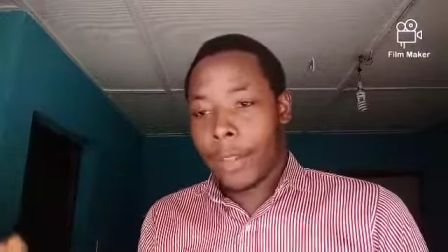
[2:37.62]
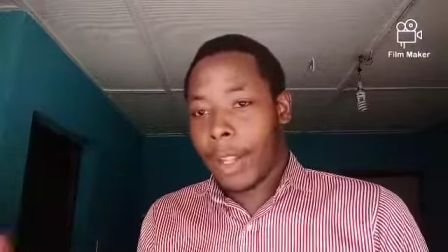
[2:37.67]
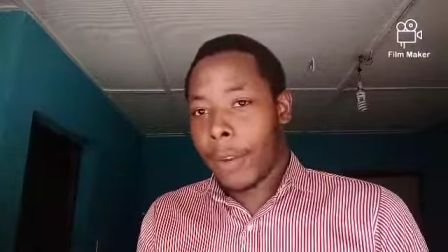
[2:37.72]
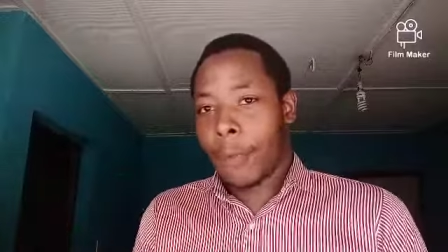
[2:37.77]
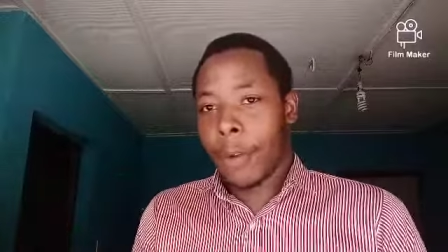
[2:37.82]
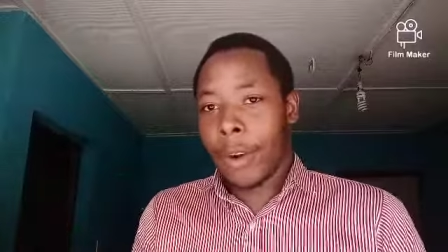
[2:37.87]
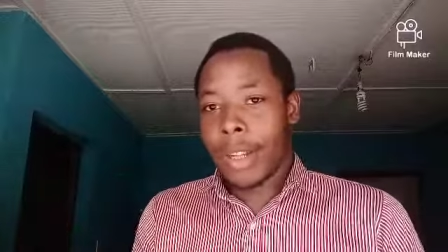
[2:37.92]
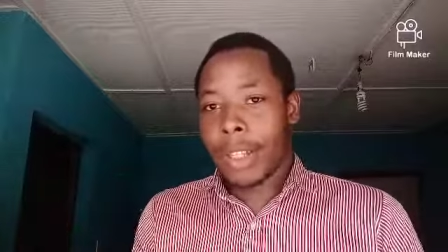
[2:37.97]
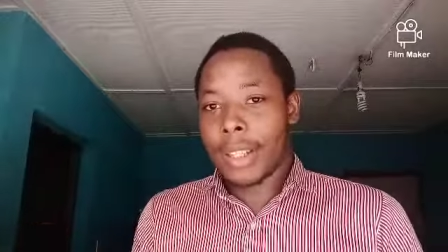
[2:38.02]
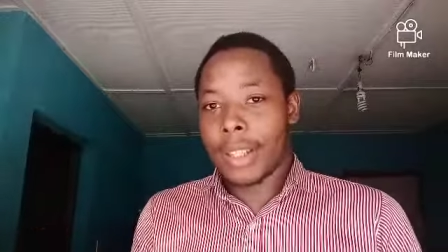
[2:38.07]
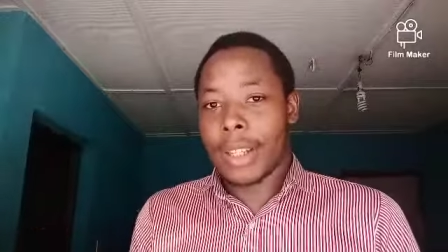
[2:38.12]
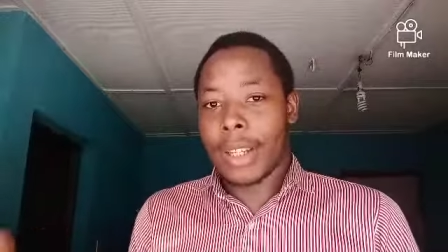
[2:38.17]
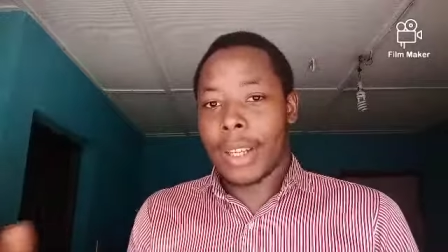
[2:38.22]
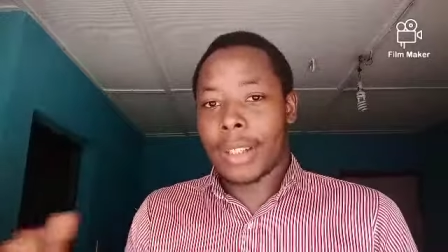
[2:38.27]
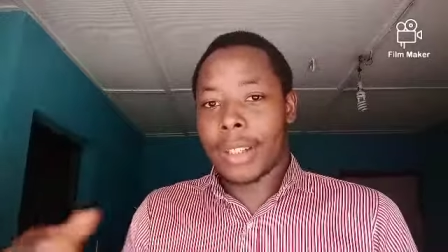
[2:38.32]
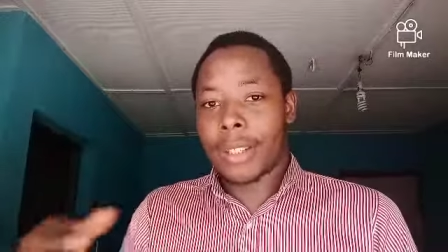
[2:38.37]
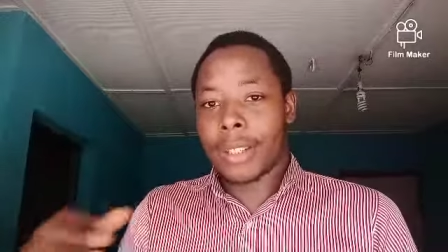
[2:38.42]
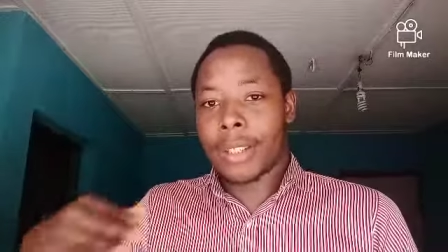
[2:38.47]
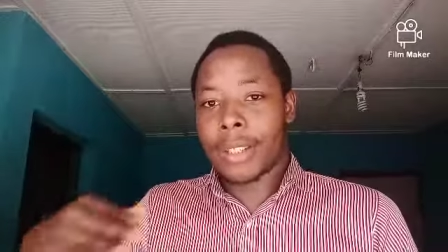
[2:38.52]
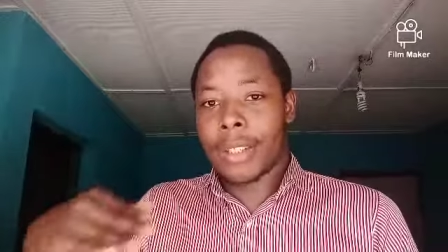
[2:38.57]
take for
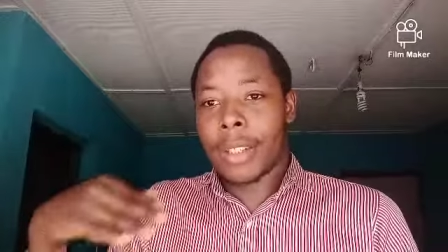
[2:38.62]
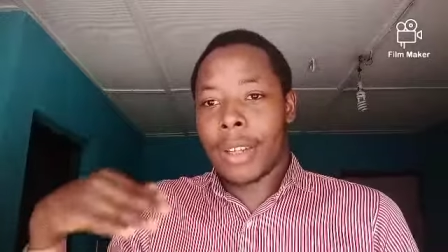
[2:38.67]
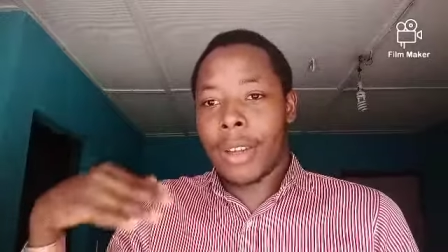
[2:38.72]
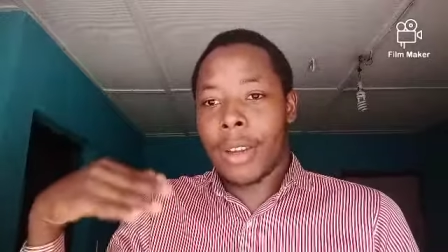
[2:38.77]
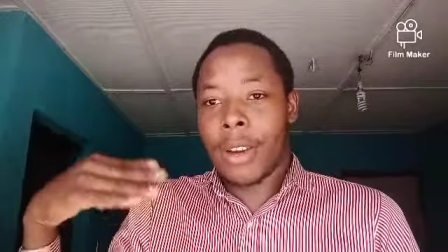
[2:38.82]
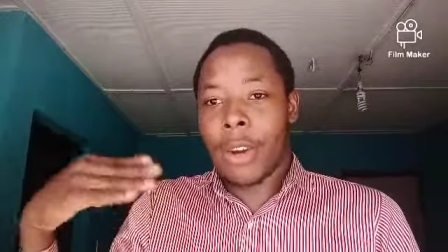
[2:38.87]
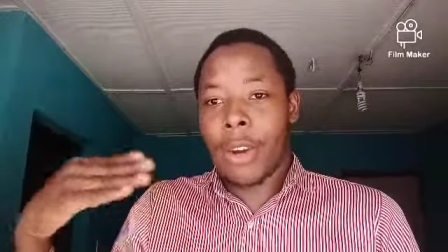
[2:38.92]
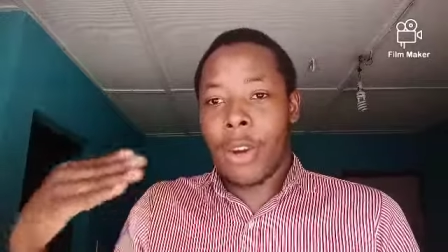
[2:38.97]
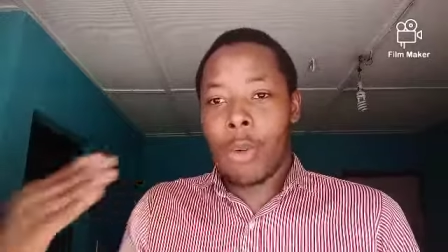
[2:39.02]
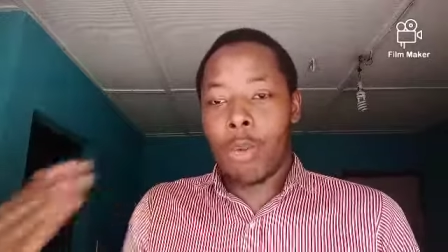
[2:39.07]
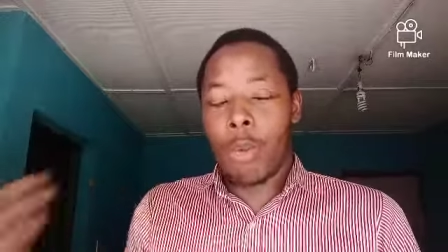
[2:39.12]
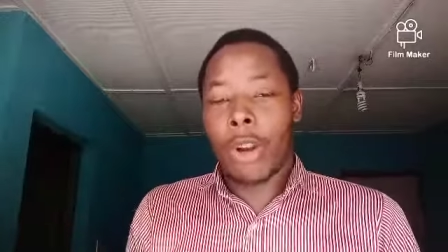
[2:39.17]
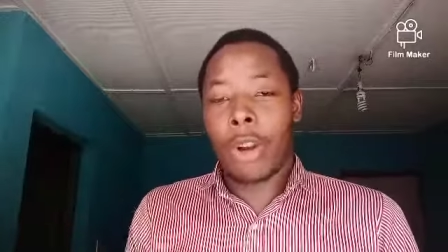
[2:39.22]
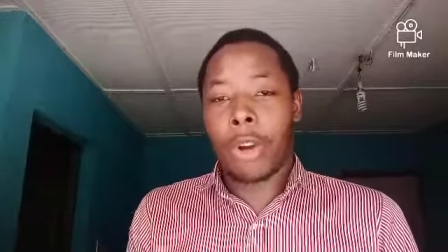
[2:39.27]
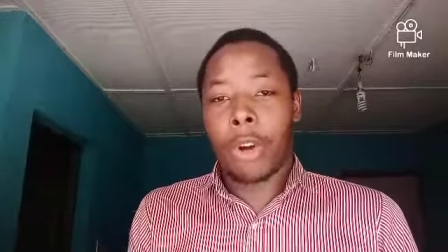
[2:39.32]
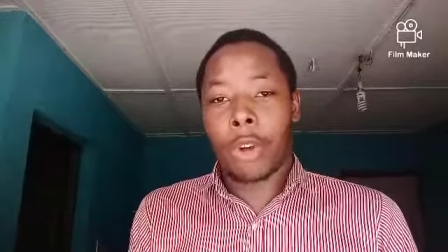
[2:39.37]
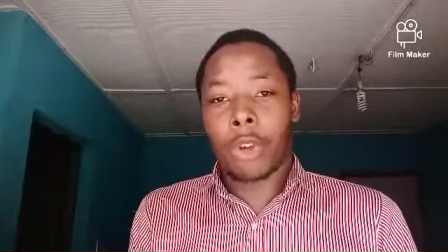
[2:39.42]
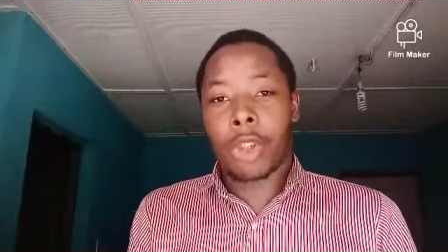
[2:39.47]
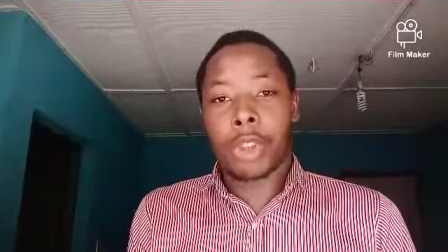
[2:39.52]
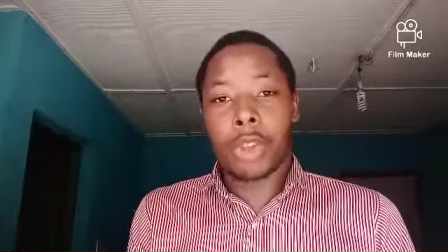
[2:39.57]
instance, when
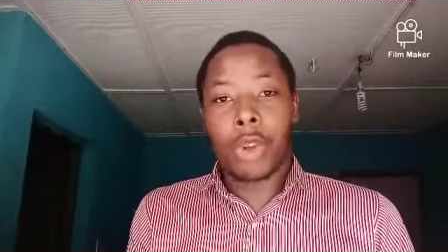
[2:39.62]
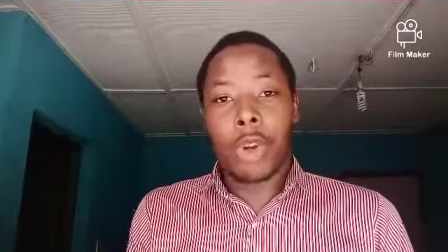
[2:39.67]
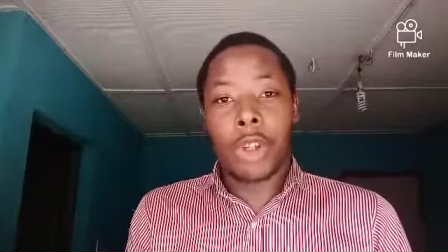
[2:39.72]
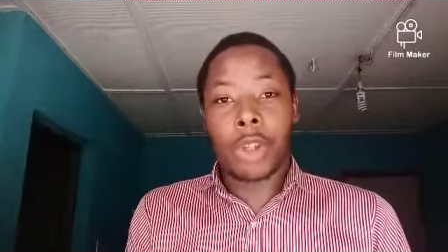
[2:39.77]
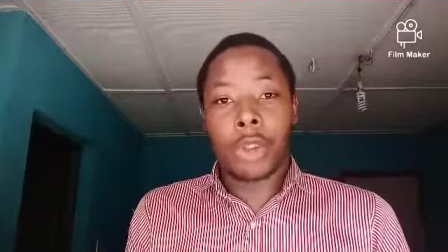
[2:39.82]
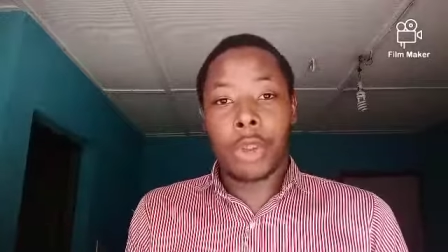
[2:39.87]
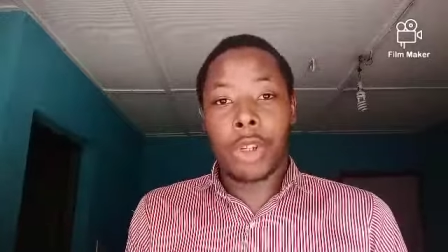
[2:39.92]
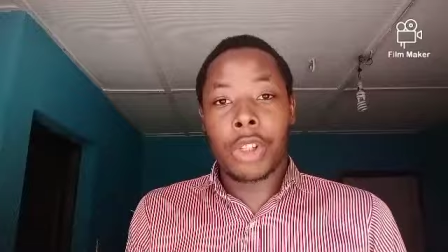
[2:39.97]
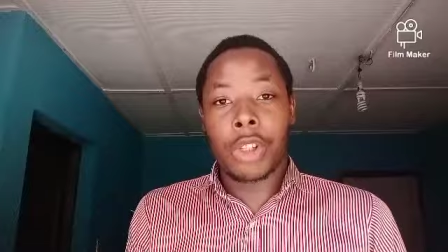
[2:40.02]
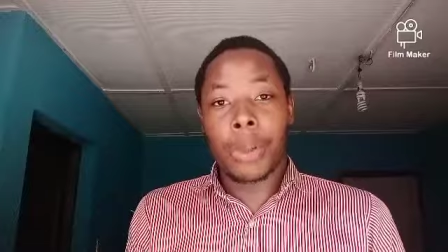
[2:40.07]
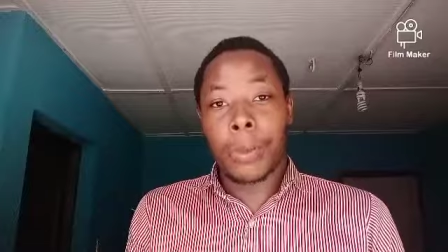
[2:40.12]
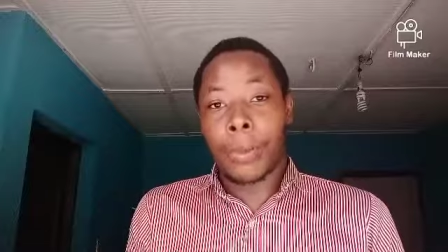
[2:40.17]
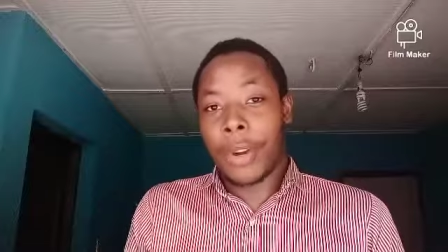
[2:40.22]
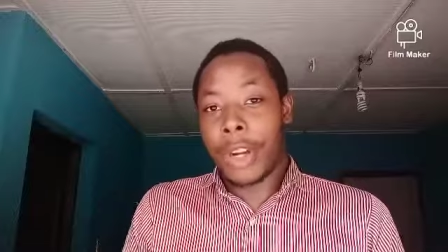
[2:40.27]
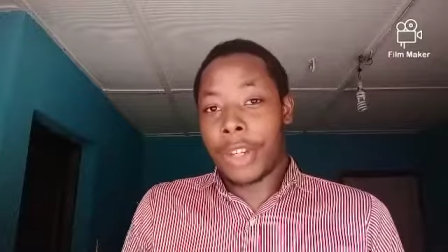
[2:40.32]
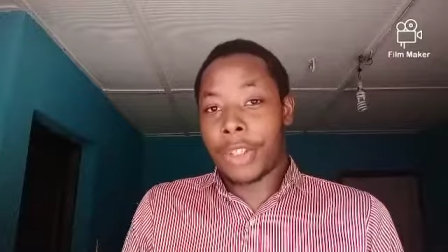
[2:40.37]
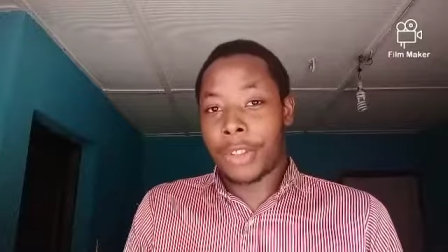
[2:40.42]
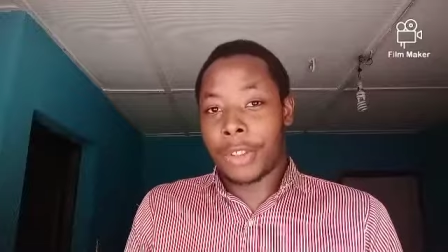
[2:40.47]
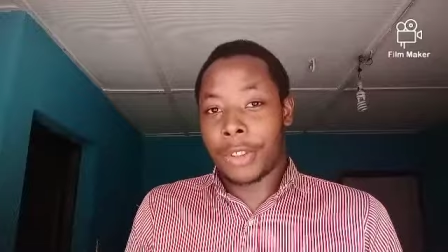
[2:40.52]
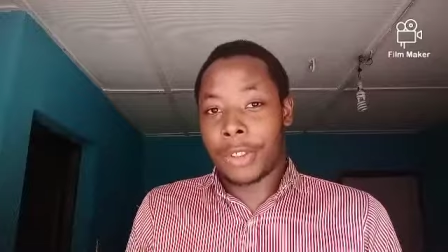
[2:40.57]
a country is going through a
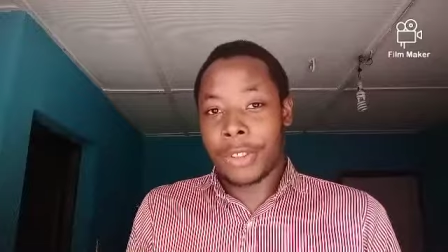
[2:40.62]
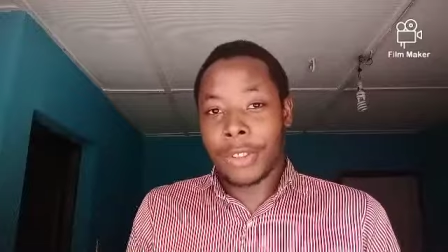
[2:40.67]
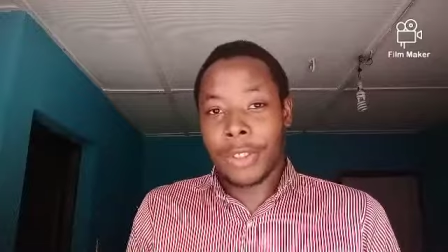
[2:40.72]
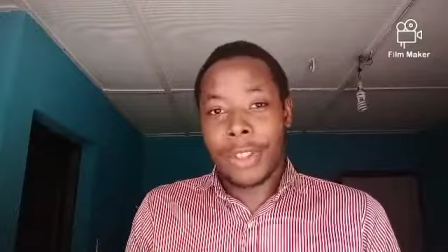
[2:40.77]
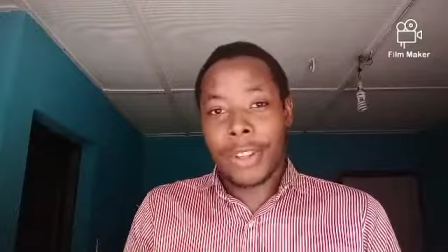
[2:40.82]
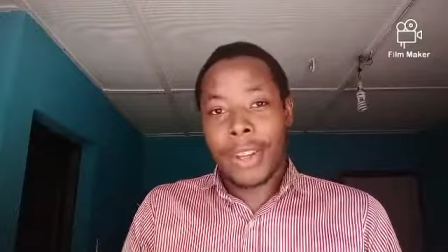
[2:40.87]
depression,